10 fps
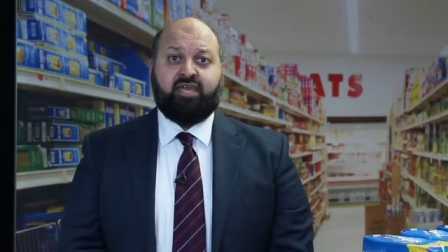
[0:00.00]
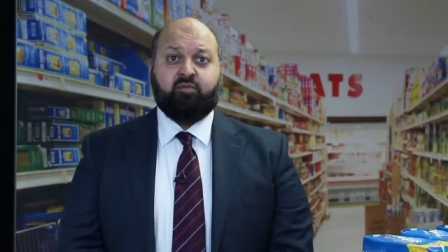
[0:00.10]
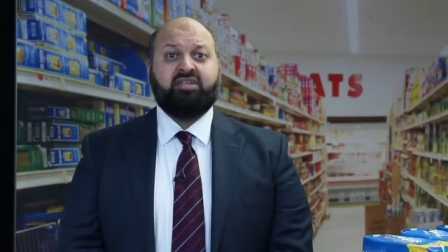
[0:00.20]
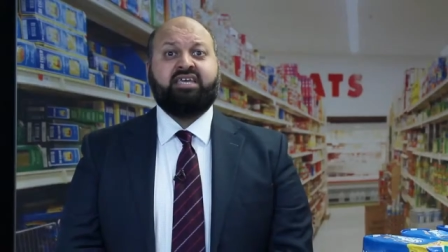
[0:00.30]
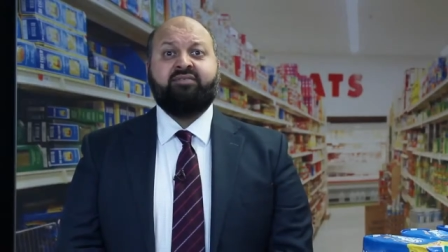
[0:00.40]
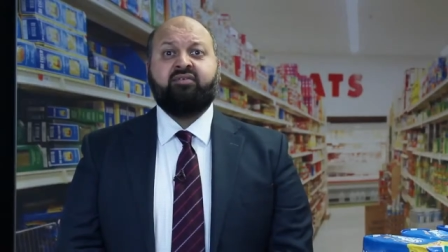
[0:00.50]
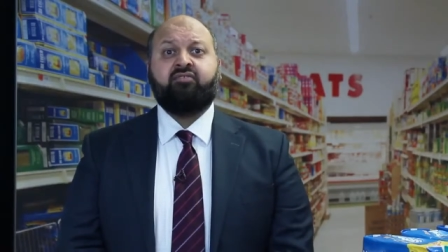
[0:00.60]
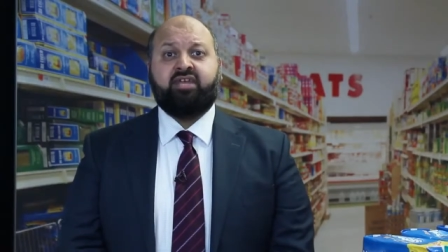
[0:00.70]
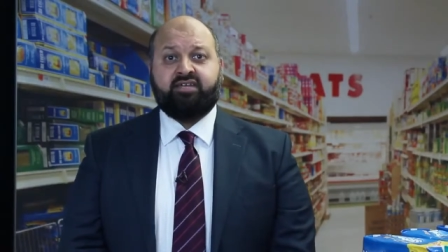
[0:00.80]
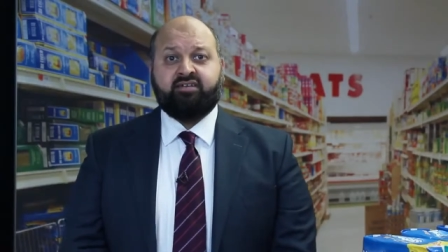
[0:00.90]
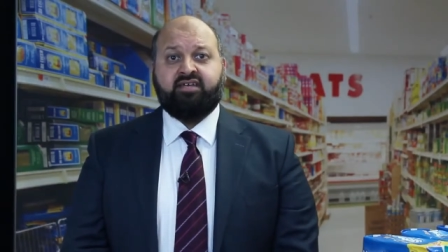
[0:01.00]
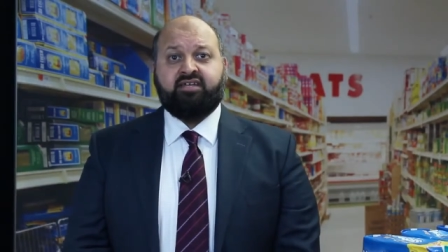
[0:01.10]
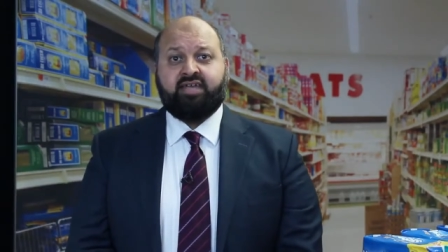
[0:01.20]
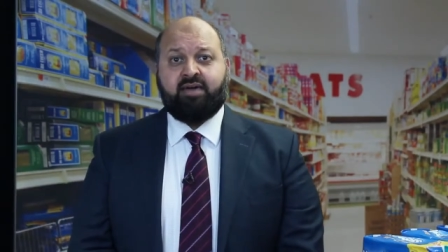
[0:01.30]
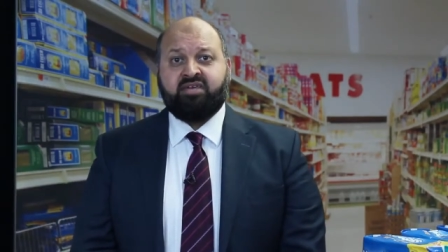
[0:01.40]
It will even read
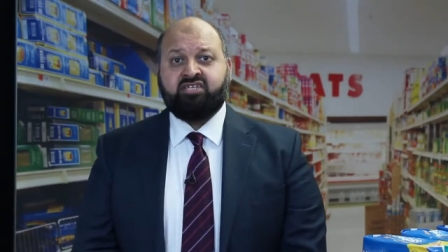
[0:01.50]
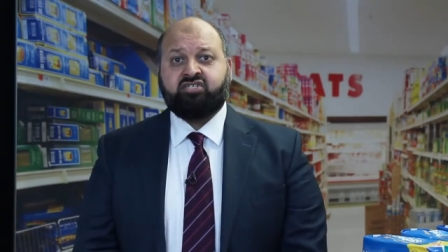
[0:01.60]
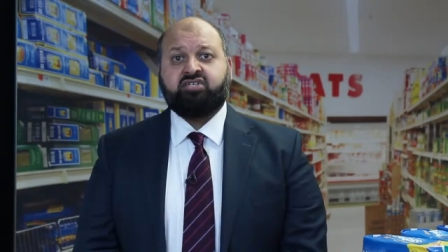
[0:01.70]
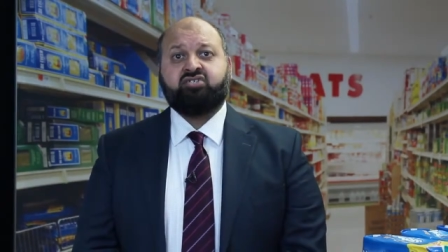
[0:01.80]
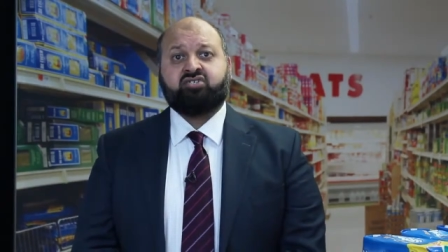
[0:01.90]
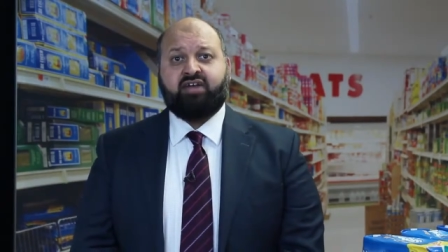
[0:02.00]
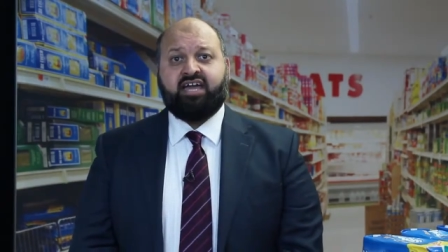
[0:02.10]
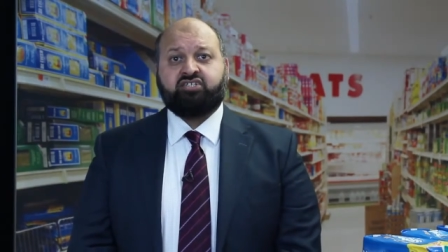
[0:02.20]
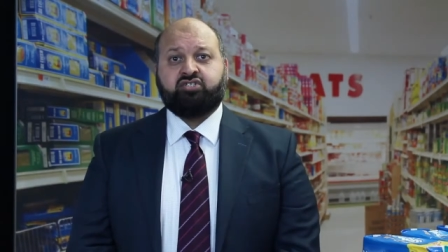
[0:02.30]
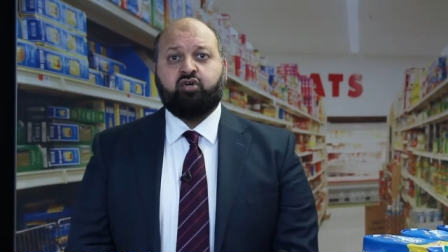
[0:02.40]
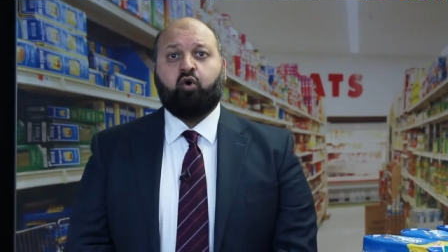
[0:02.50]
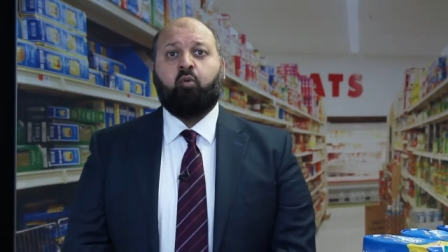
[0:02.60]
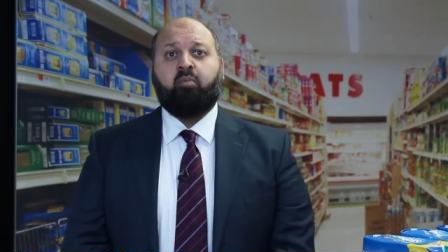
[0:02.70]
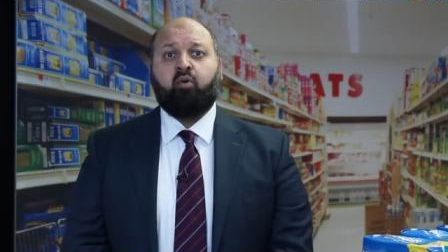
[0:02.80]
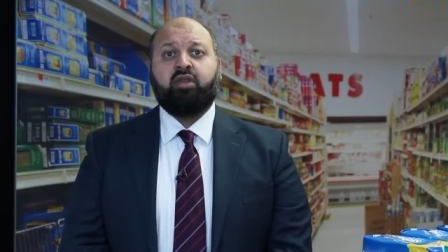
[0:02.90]
damaged, scratched,
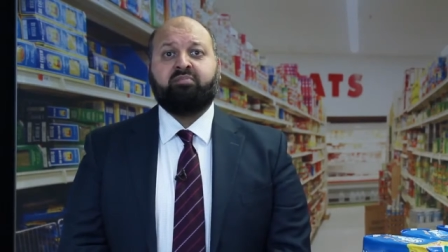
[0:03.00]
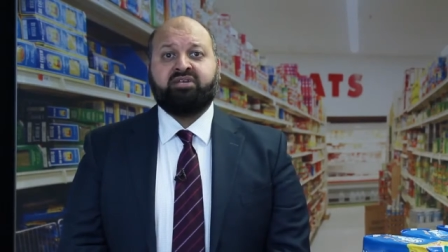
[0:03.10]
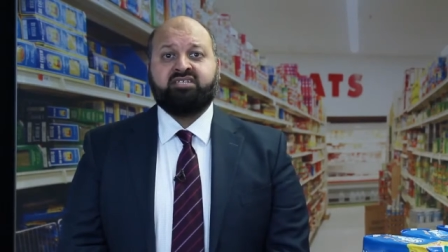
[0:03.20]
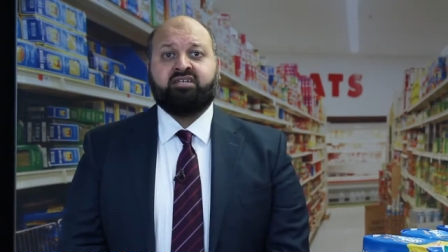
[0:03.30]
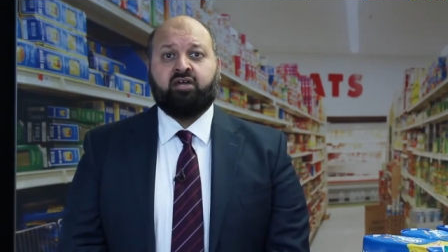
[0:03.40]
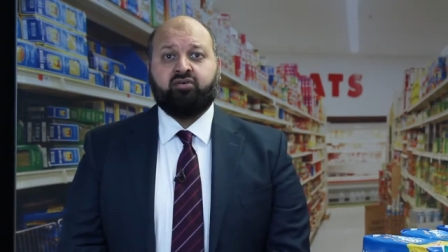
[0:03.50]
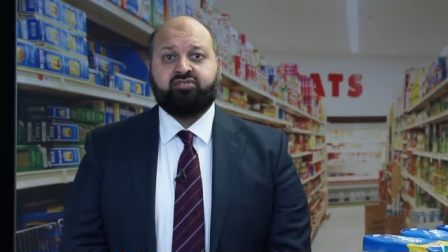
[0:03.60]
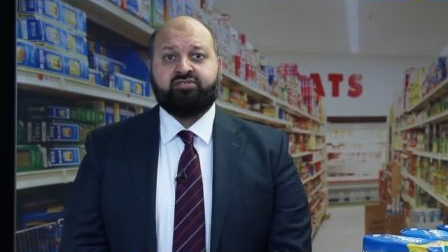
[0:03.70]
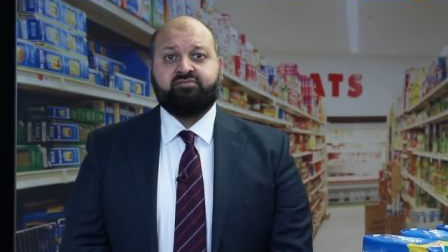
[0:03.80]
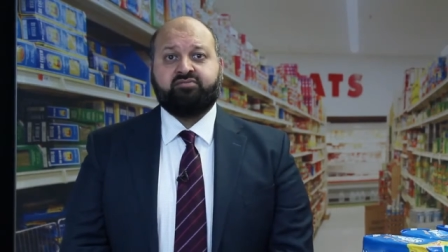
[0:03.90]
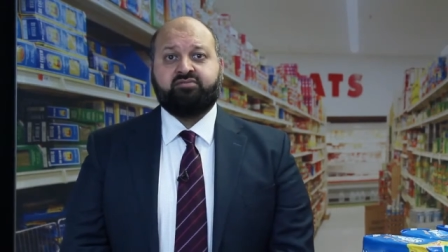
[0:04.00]
or poorly printed codes.